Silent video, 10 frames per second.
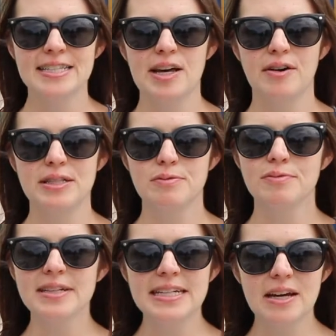So it's
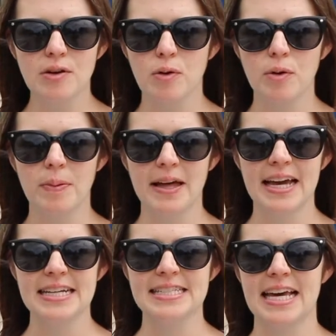really a cool place.